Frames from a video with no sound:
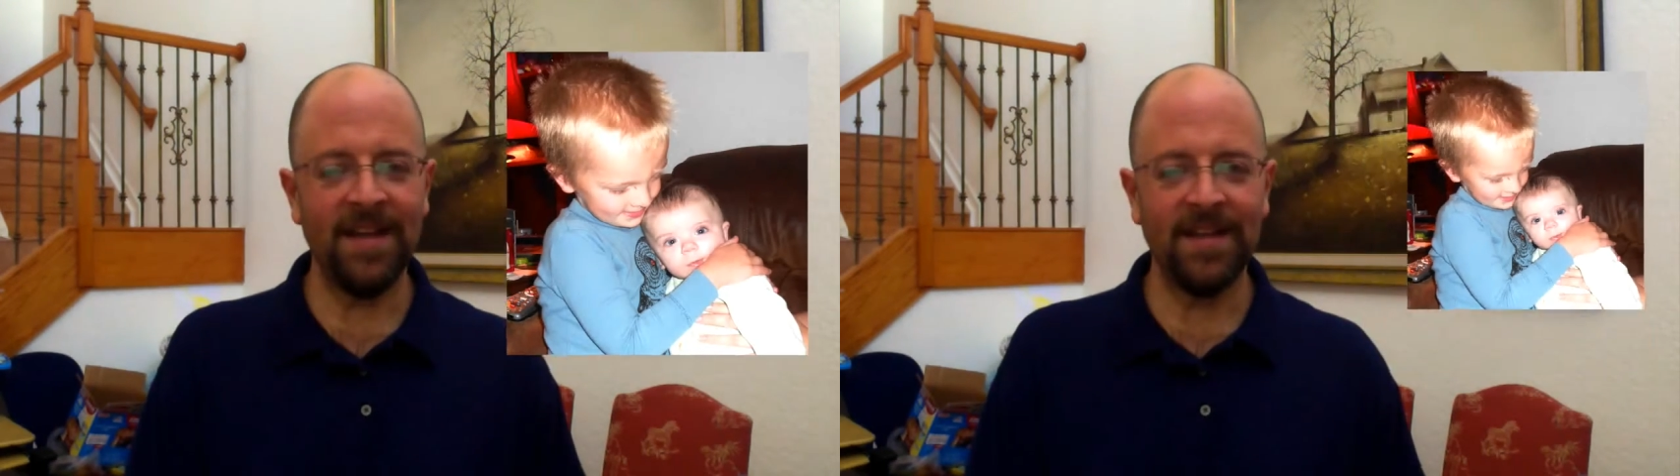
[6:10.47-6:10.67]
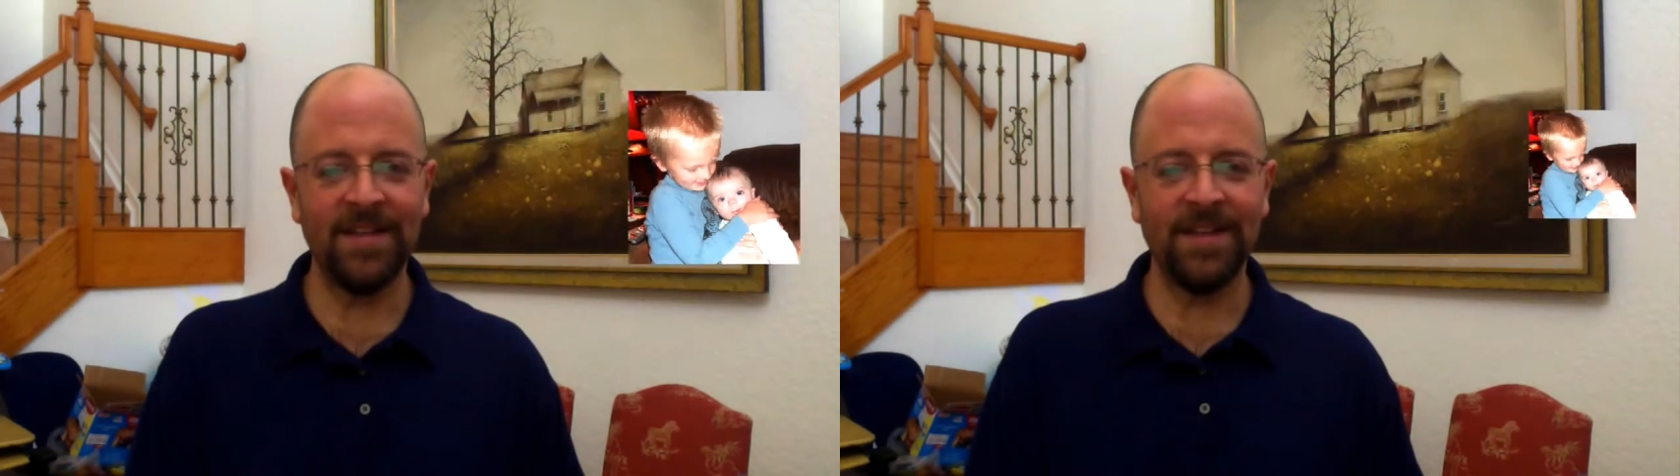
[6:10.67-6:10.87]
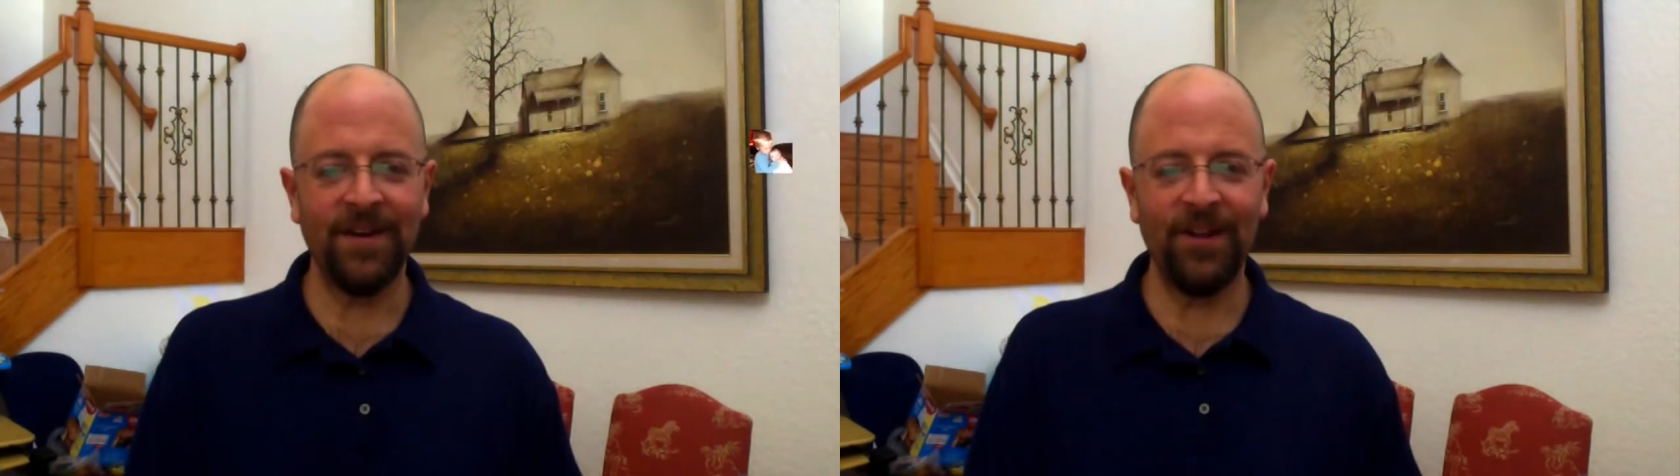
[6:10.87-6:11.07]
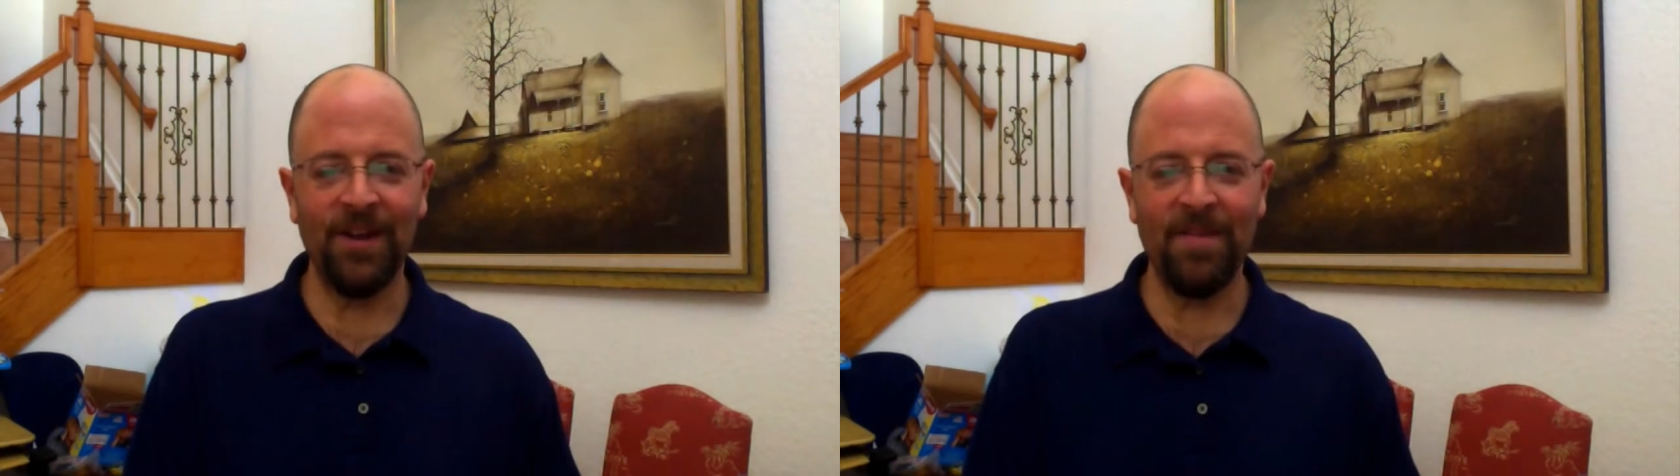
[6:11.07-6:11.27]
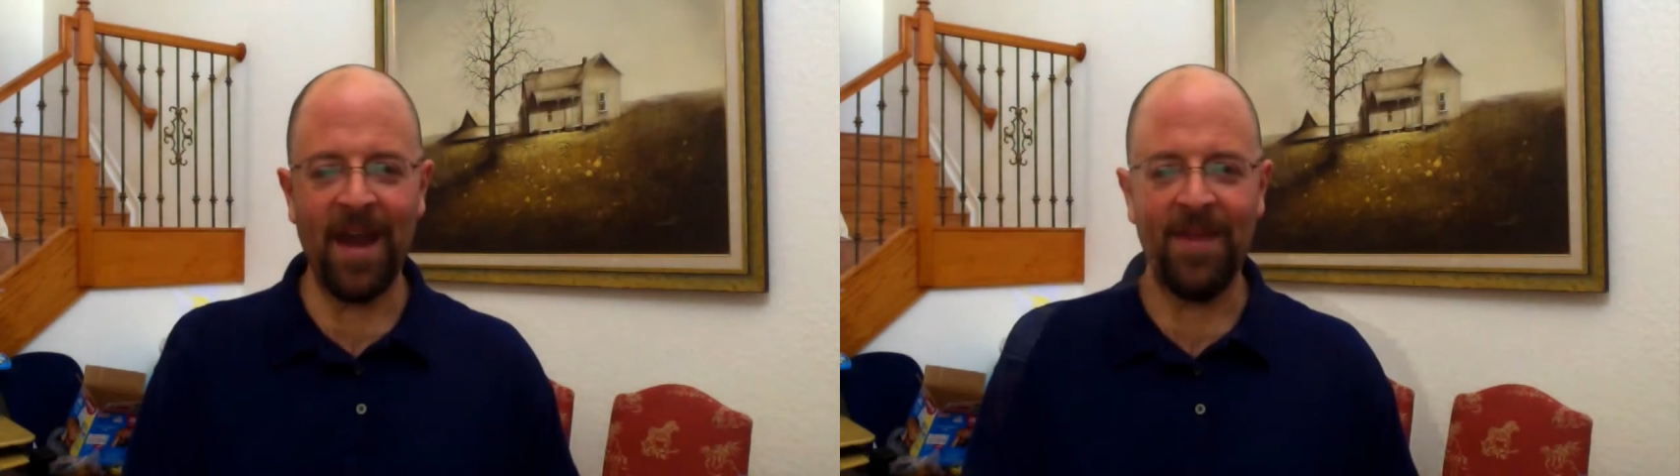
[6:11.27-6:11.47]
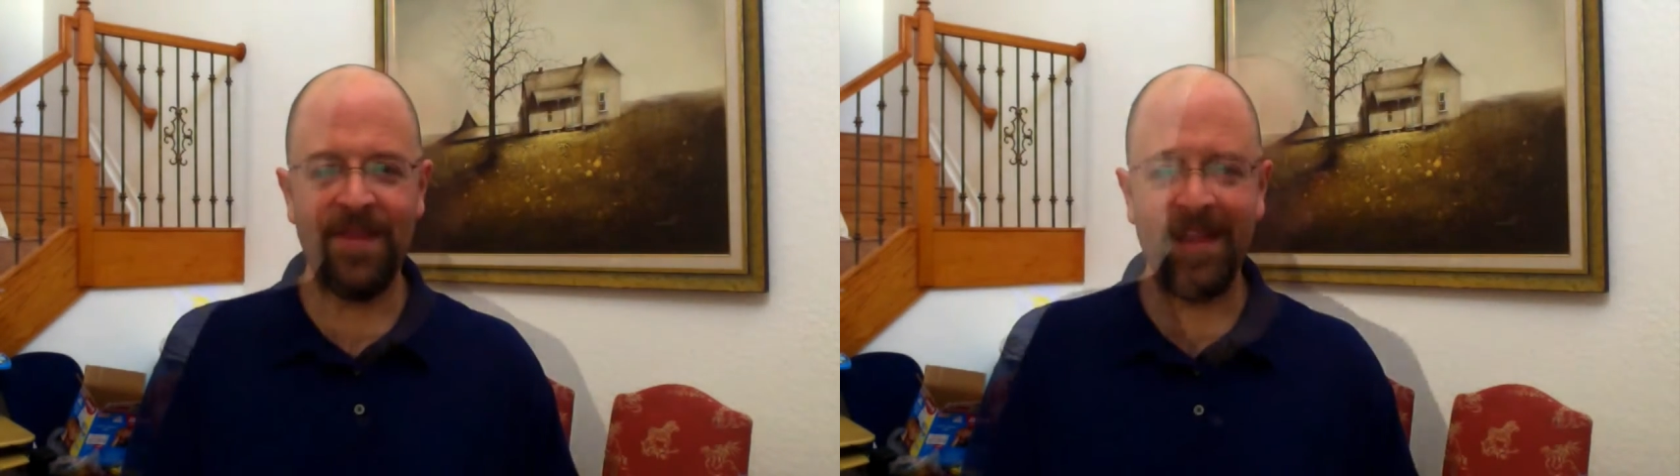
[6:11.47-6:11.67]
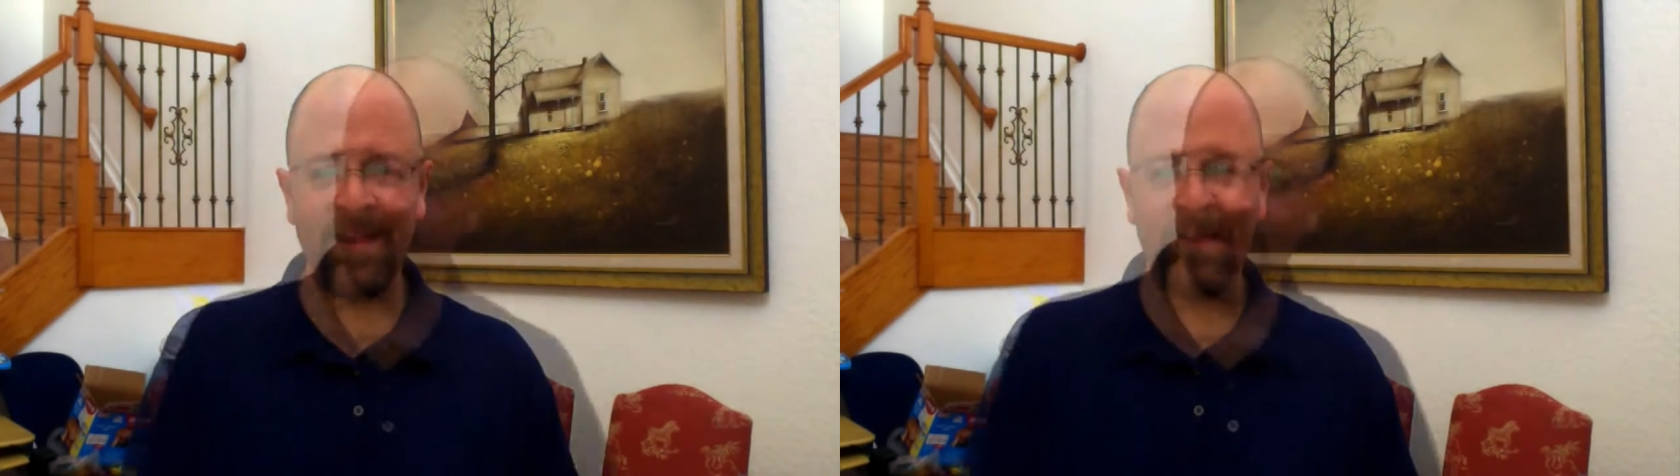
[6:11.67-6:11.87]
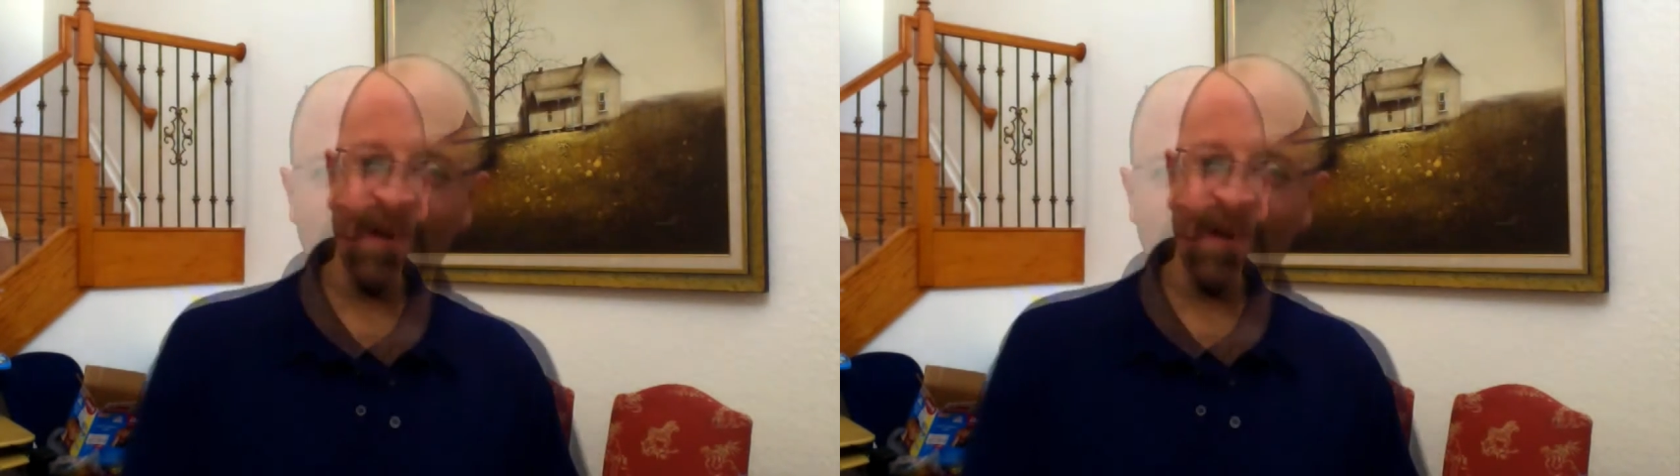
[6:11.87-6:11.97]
necessarily a bad thing.